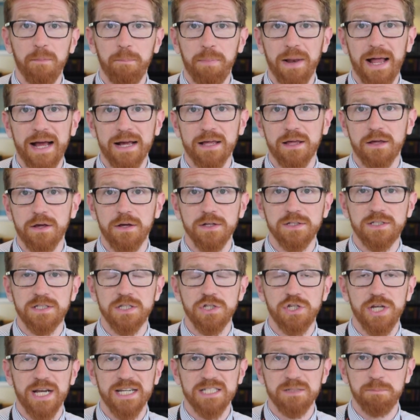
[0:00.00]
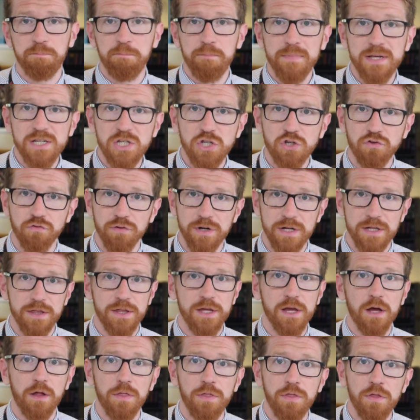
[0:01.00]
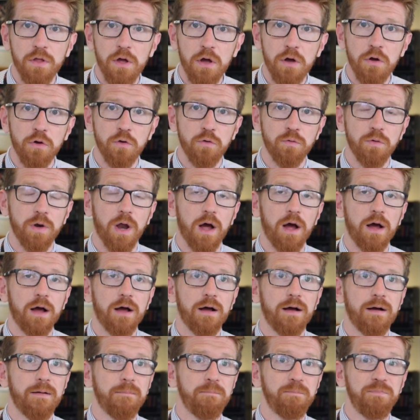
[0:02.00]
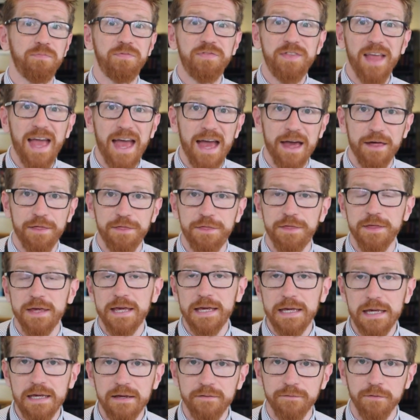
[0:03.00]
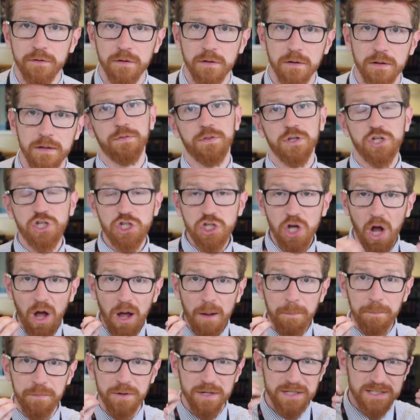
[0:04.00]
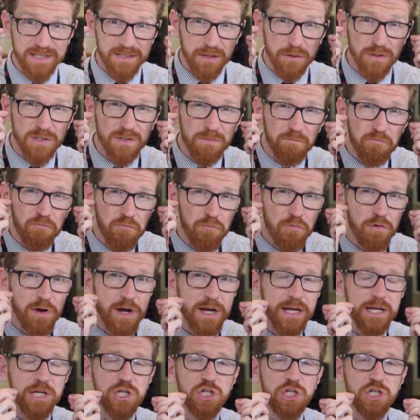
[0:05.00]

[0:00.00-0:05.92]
black could suggest mystery, the unknown, death, evil. The sharpness, those really